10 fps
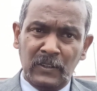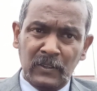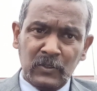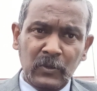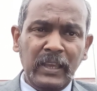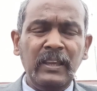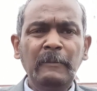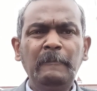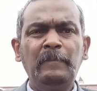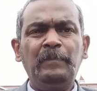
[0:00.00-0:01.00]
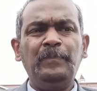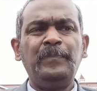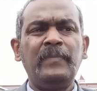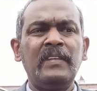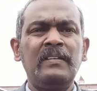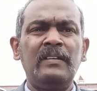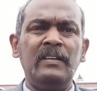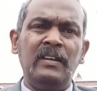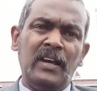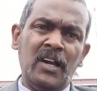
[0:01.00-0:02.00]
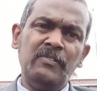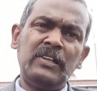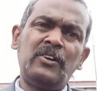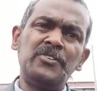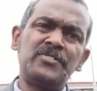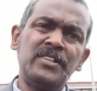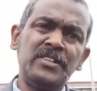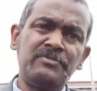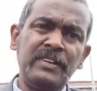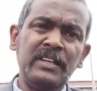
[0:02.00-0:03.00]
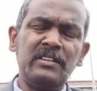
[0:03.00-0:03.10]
Today, I will concentrate